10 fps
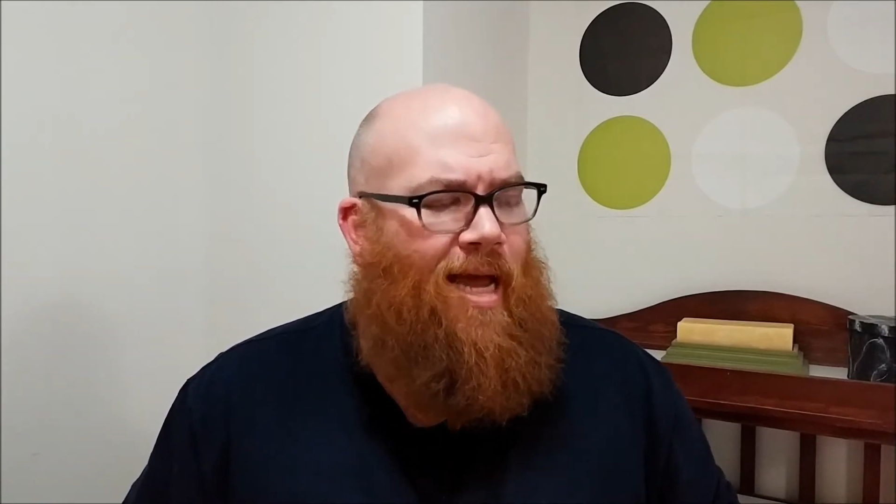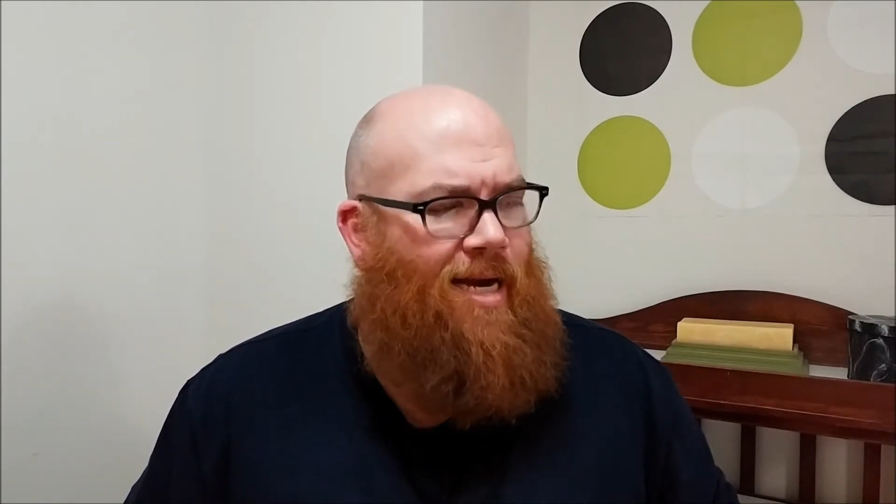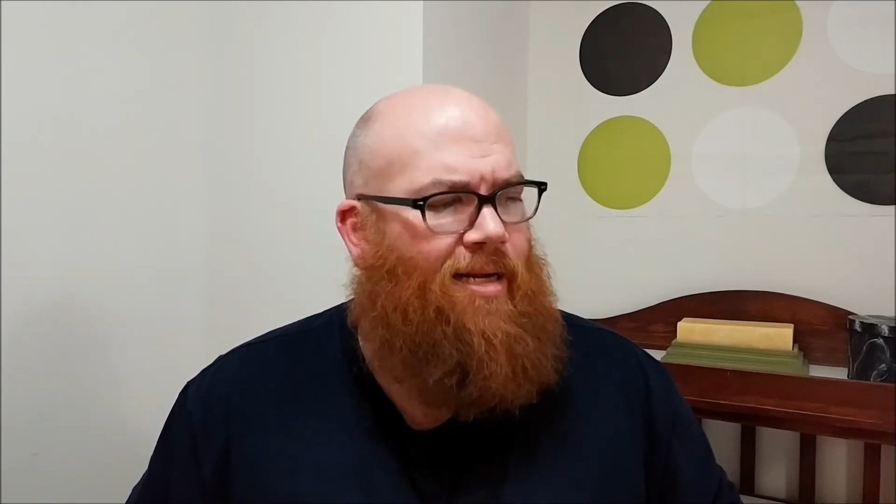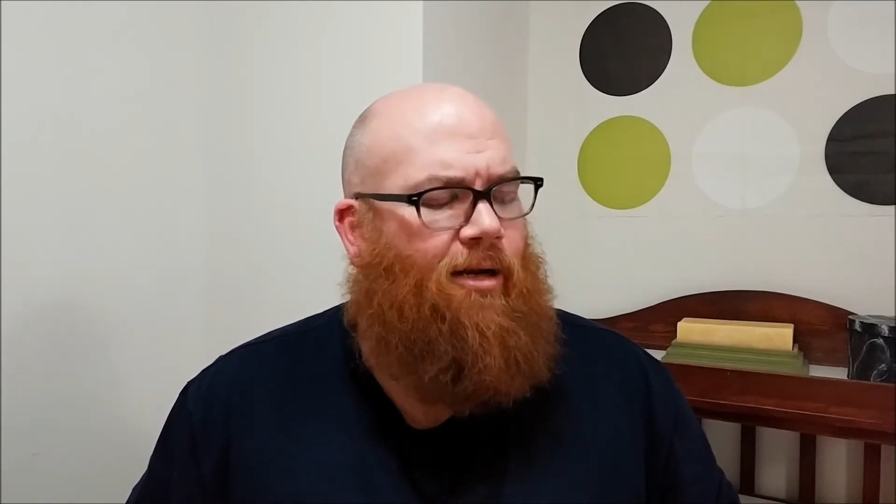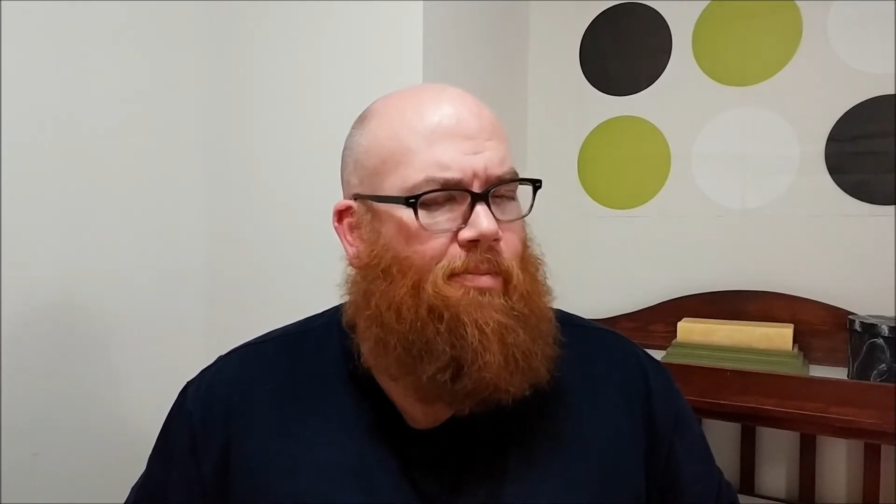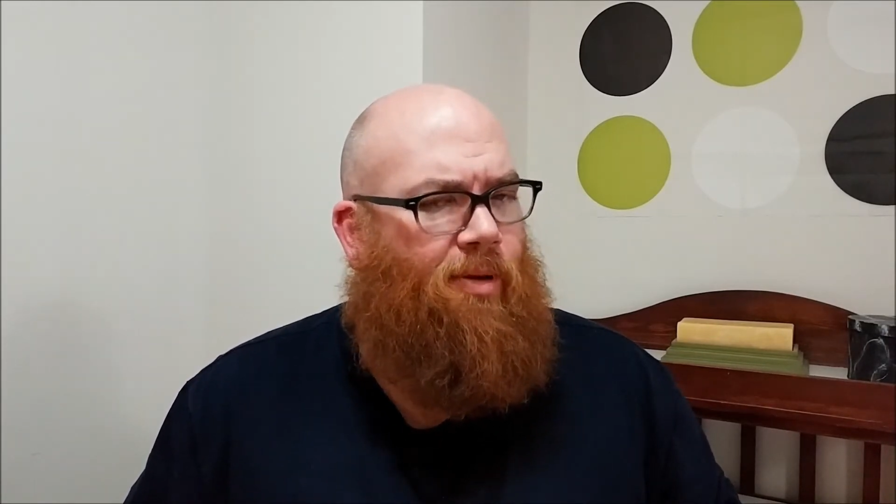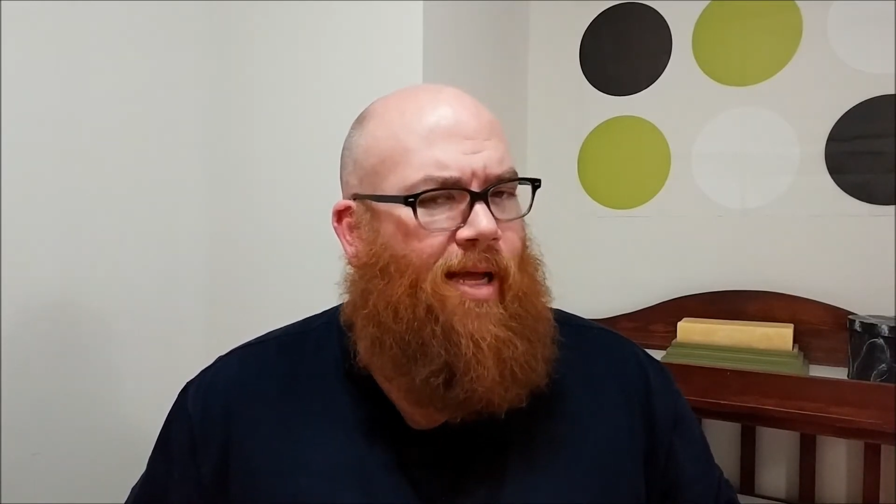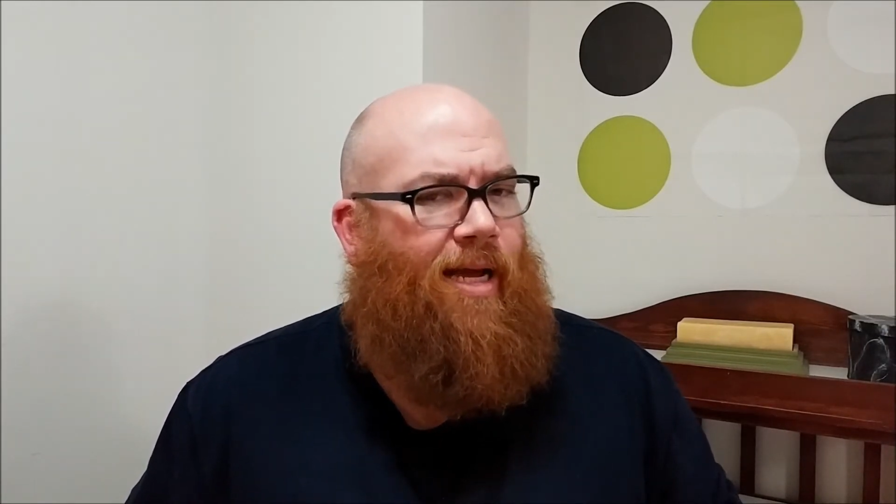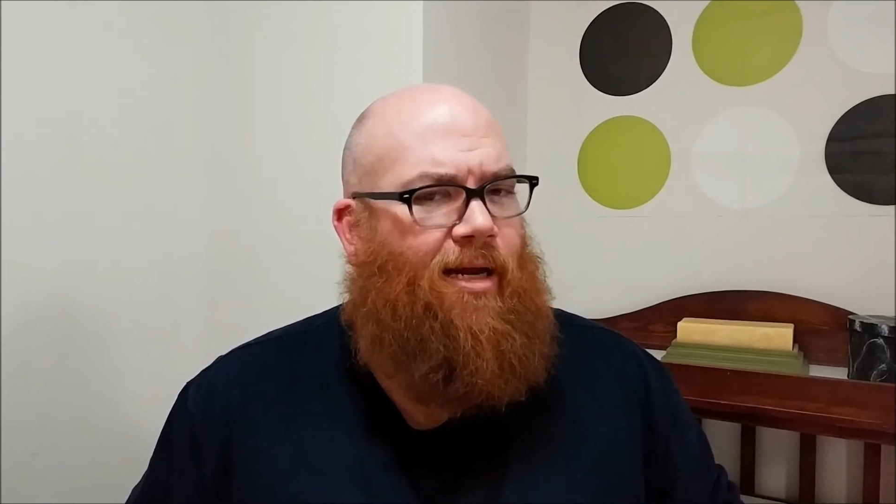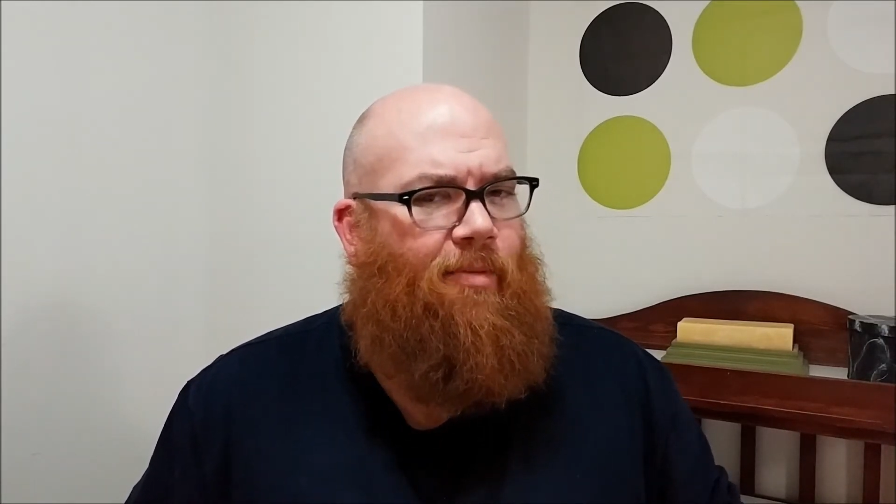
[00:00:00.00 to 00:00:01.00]
and it'll
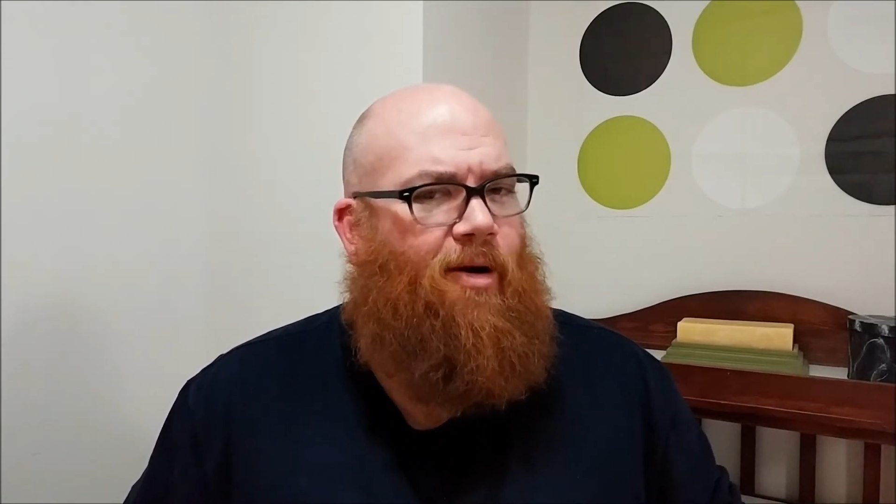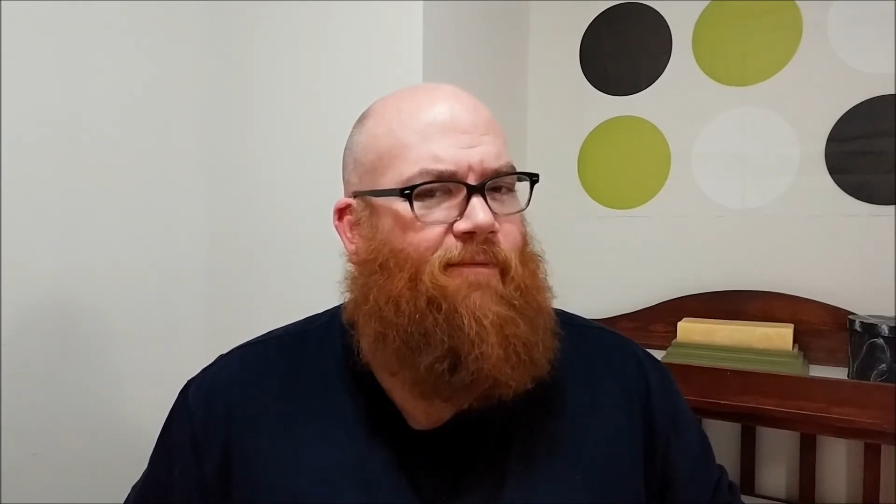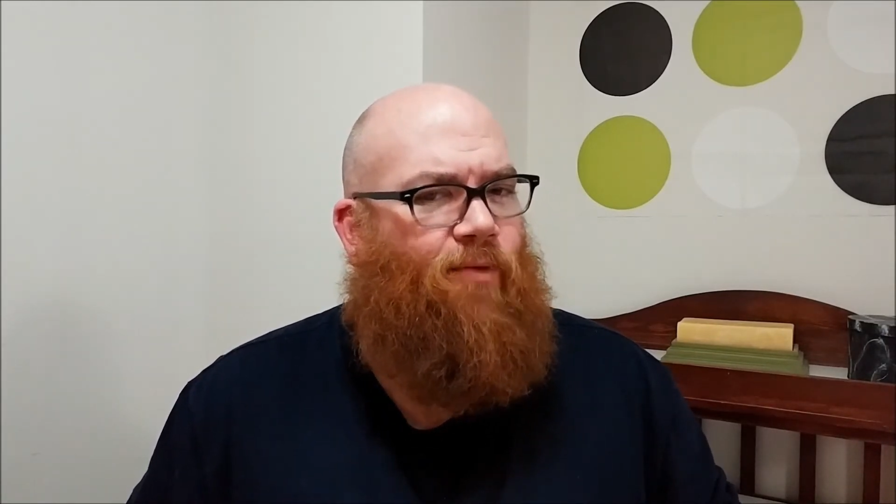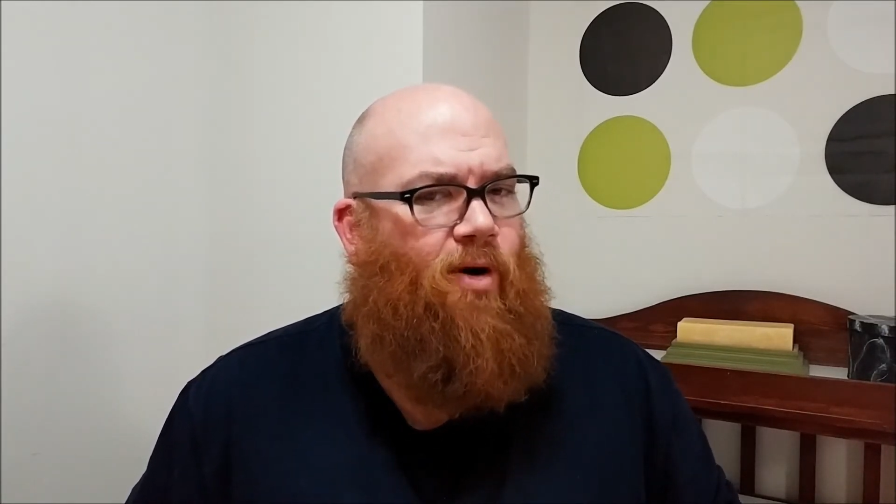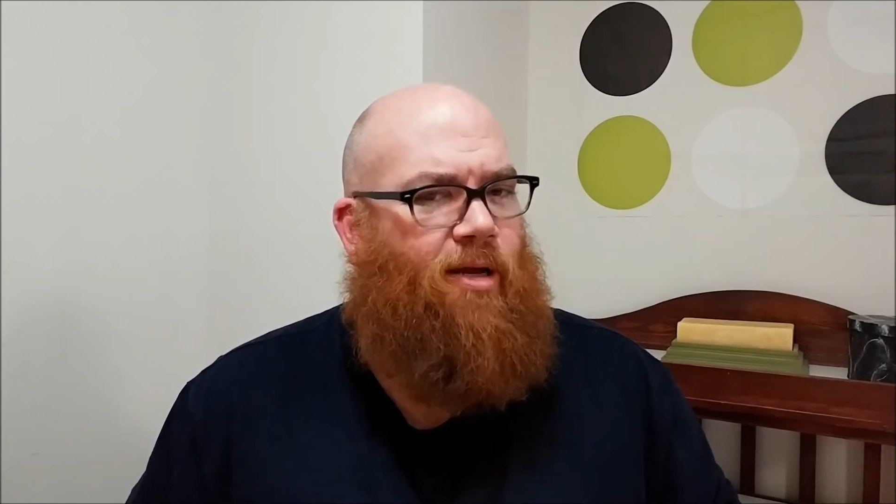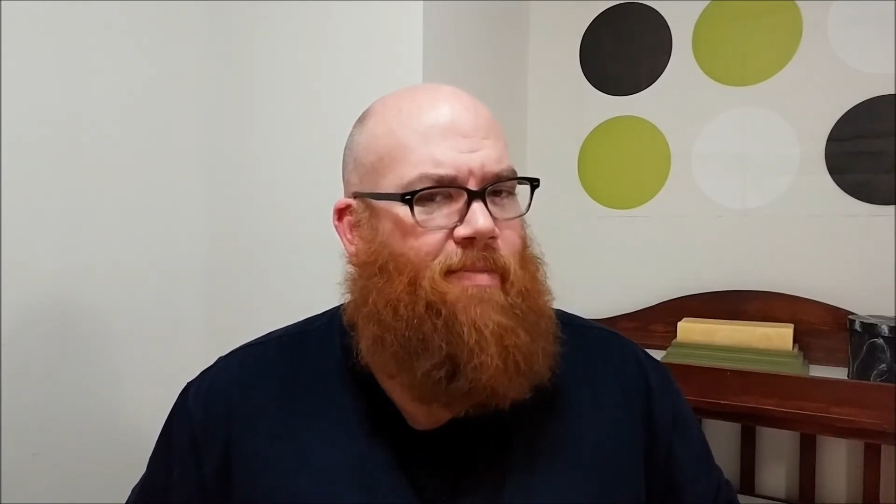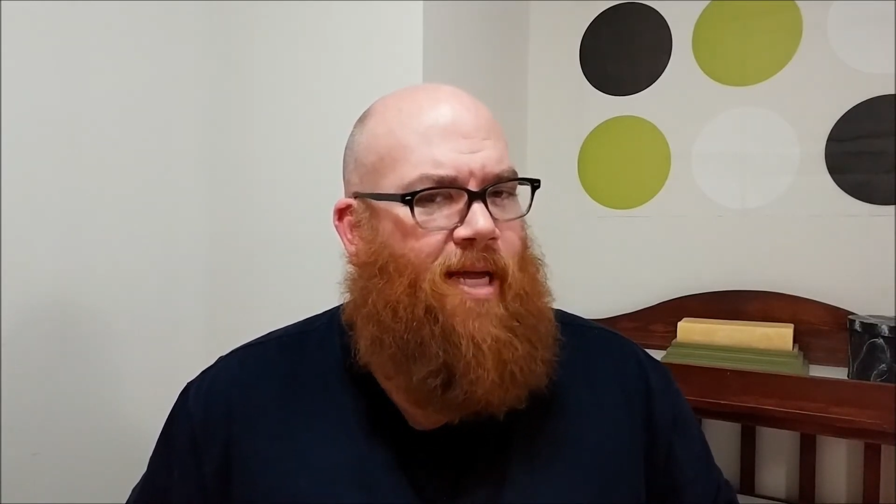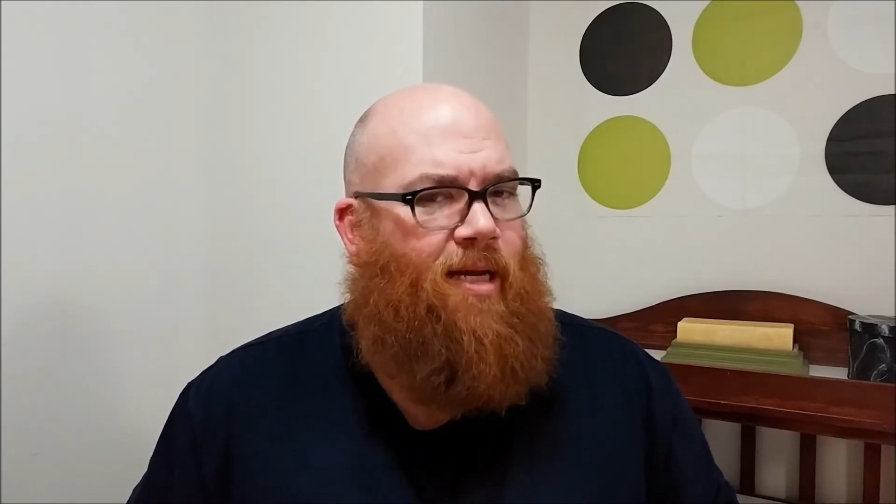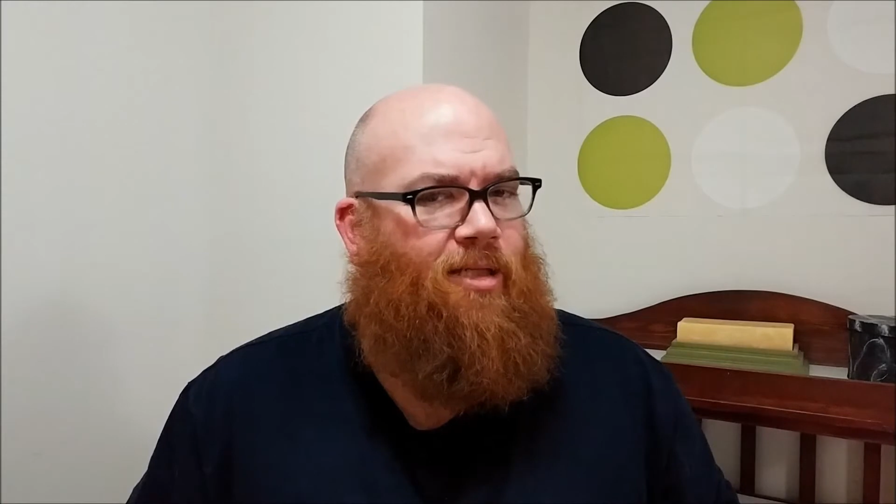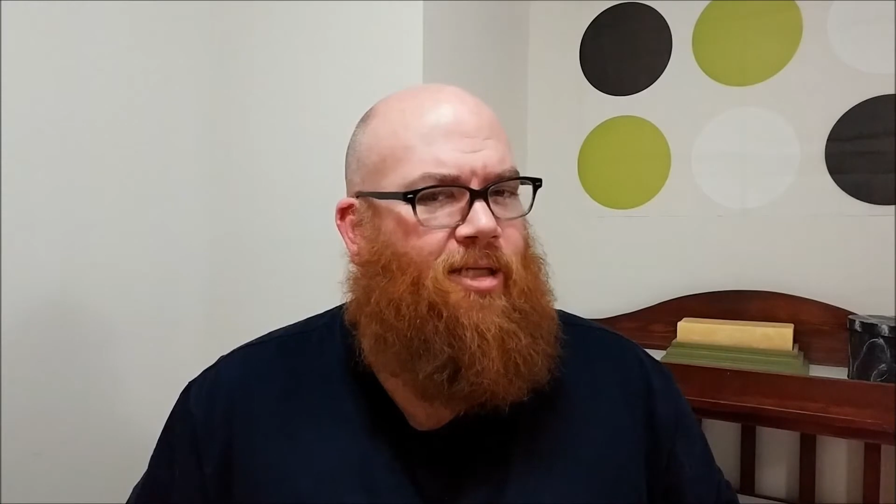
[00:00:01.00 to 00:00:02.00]
play in about 40
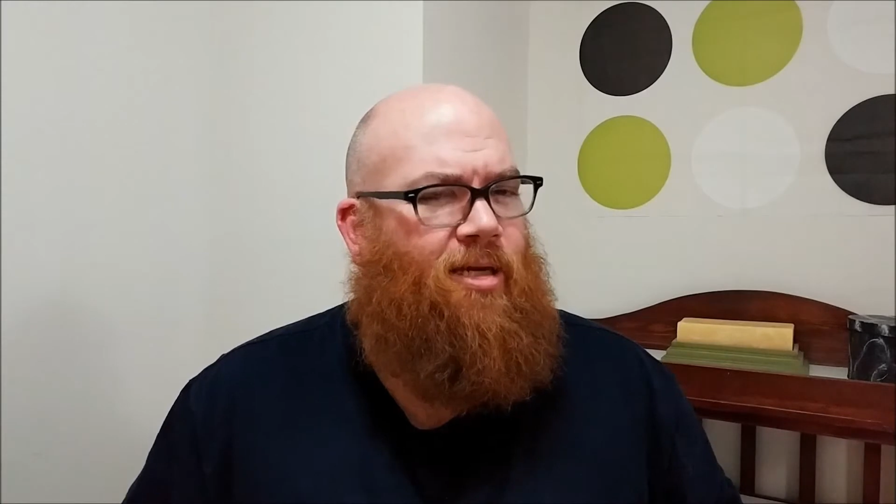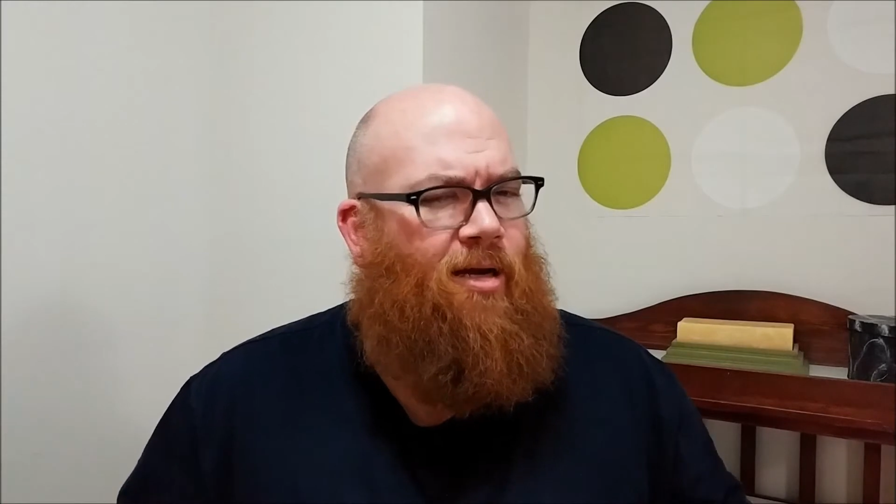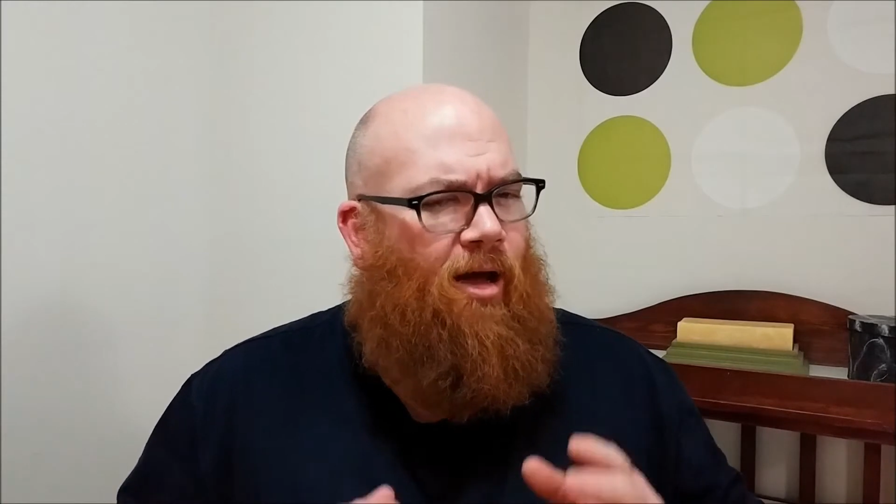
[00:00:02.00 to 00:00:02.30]
minutes,